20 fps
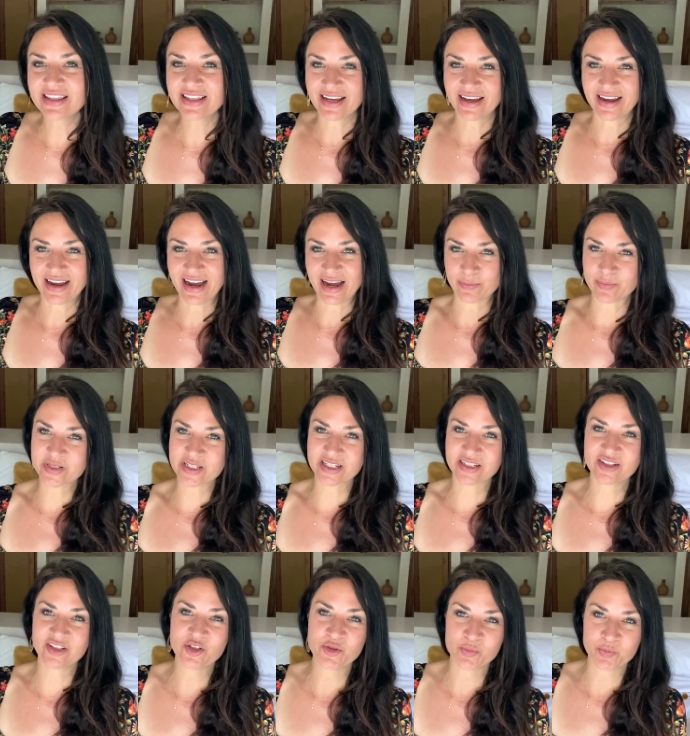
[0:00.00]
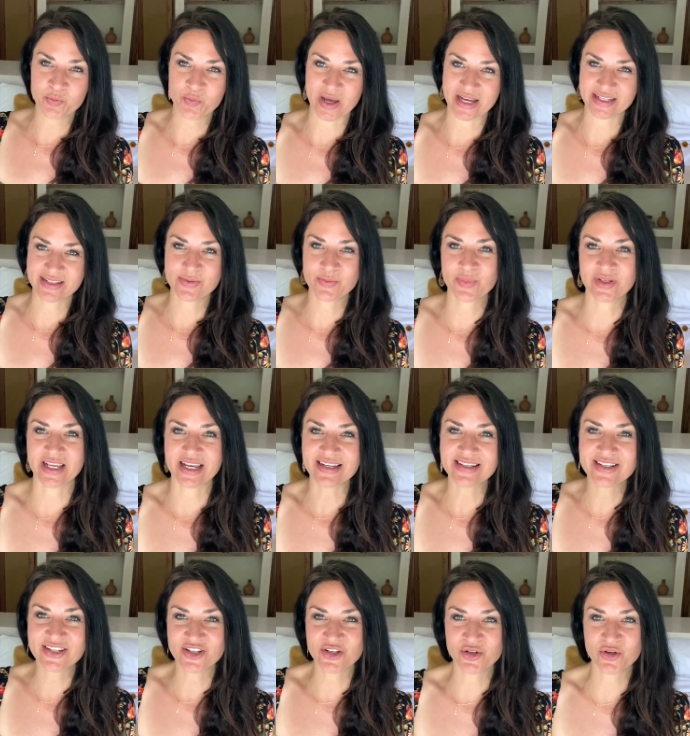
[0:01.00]
the absolute best
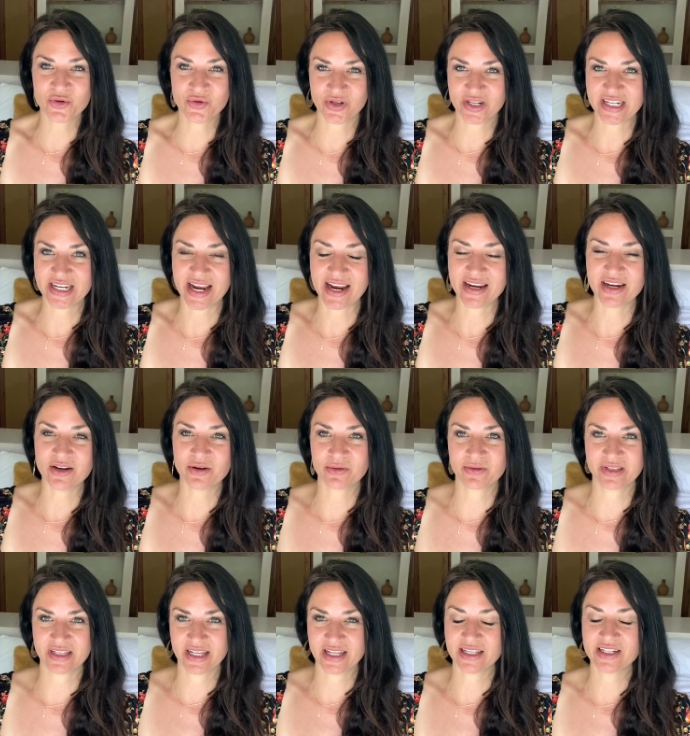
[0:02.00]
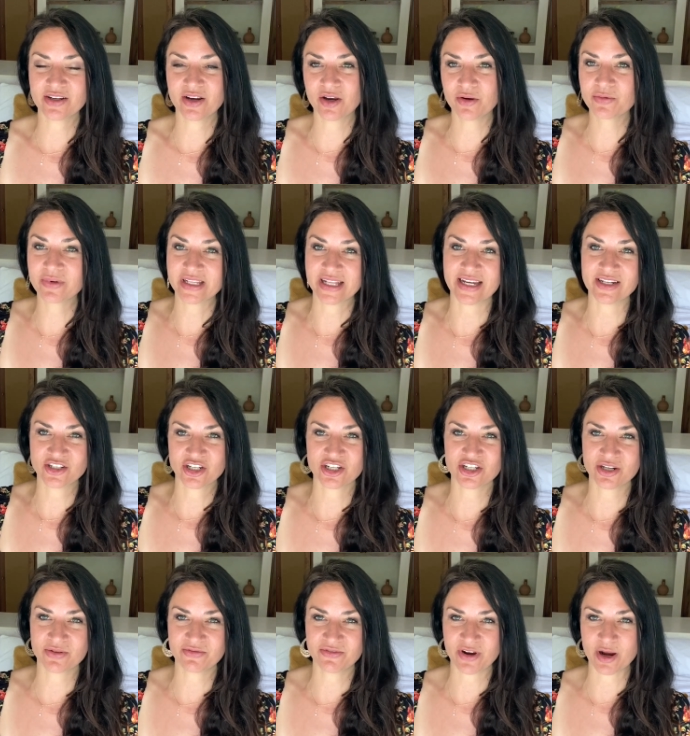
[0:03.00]
place to create a relationship